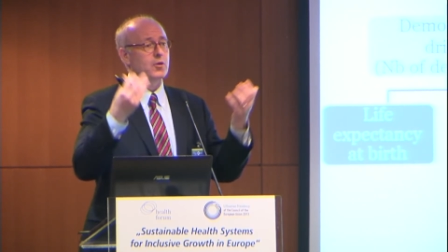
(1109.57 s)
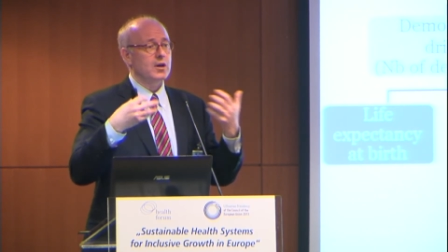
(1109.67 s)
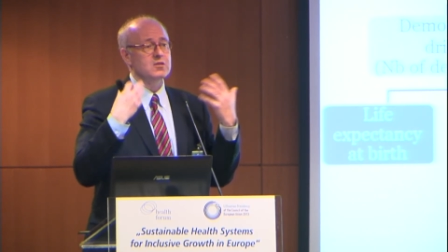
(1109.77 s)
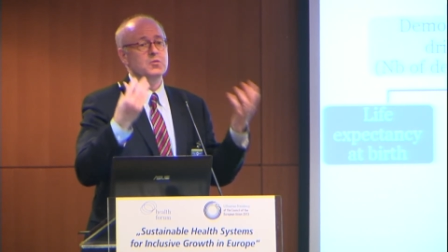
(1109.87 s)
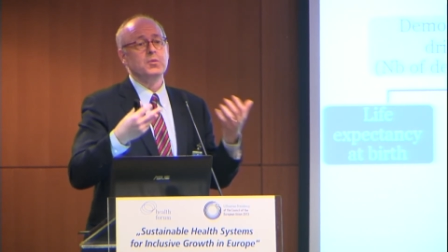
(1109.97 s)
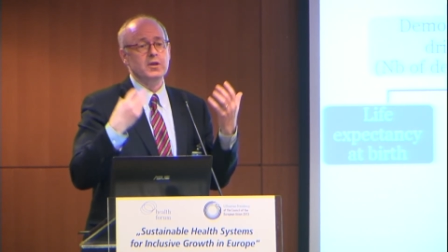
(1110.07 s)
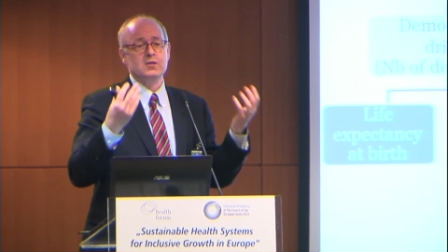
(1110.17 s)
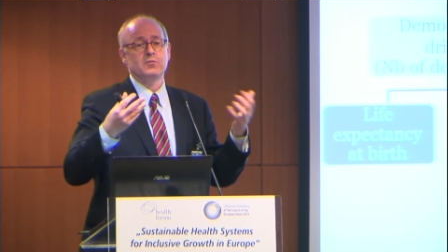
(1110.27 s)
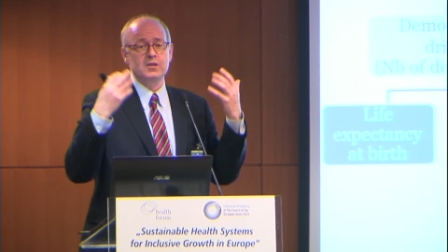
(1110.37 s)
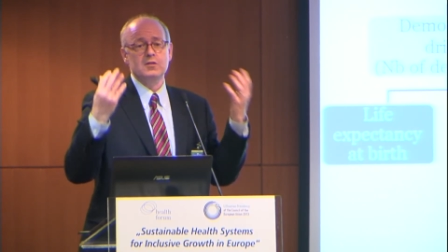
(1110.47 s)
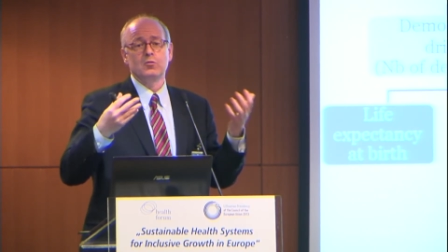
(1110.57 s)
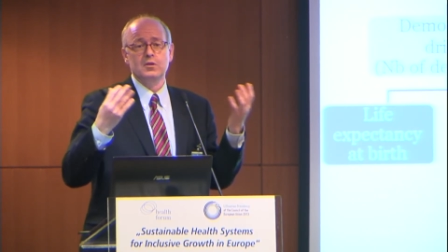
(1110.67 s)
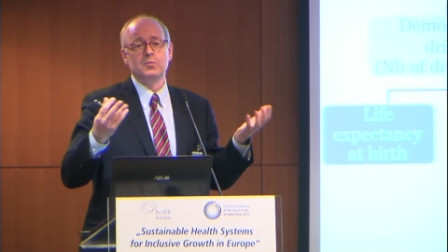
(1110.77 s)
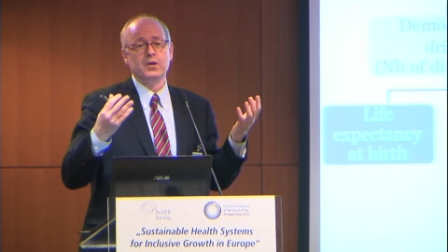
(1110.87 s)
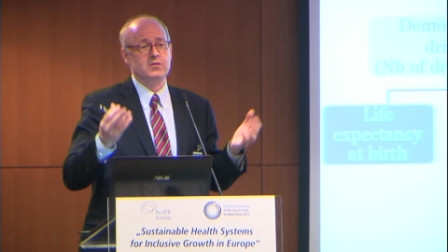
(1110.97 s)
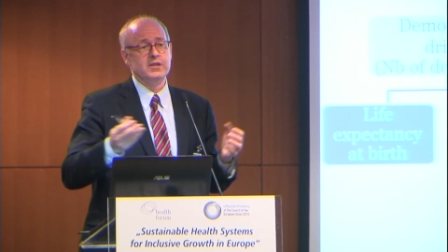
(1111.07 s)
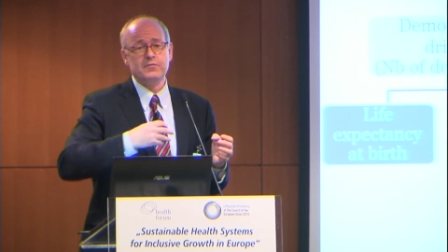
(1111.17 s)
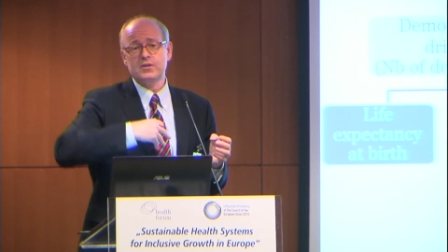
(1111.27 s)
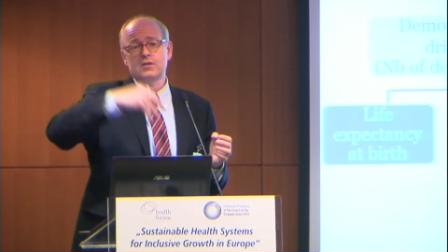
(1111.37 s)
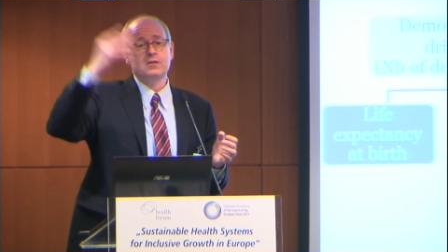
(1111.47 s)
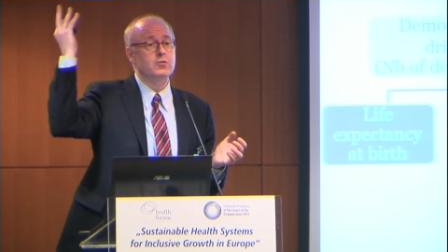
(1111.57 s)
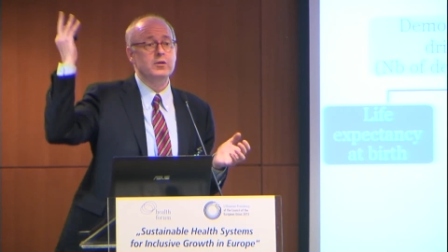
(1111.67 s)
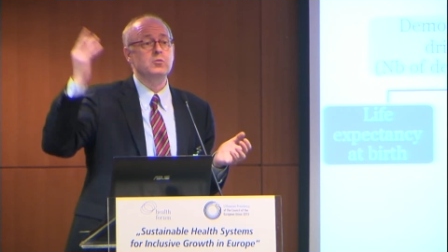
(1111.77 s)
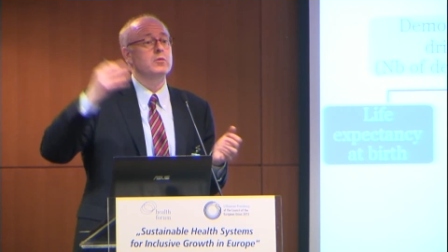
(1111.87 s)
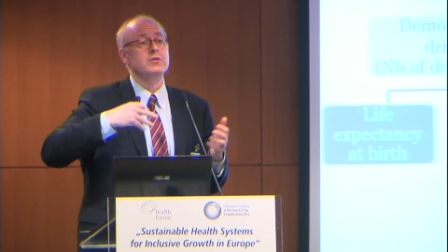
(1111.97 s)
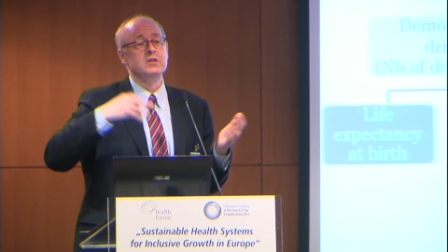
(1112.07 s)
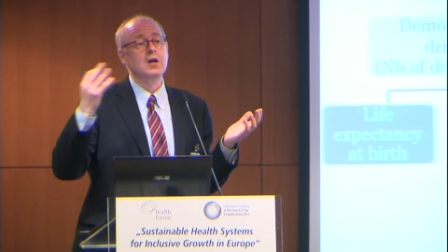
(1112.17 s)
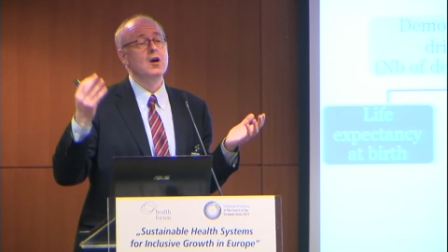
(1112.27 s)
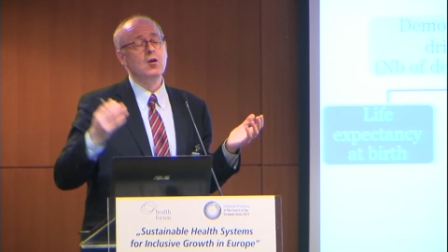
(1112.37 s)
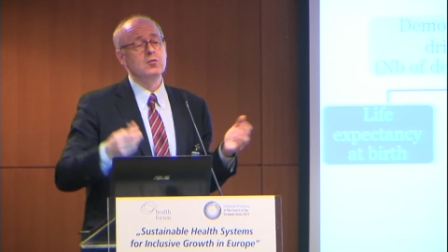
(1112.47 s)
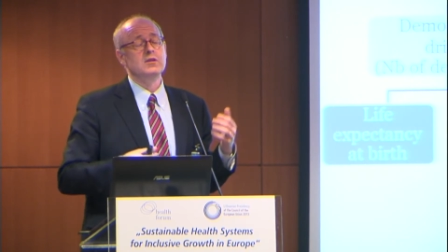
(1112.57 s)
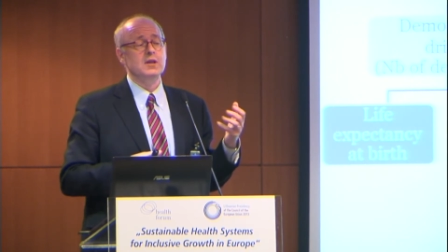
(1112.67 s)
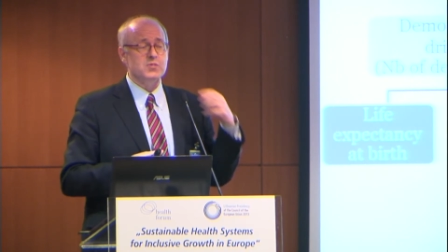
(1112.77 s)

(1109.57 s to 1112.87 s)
relative price of these long-term care services is going to increase all the time.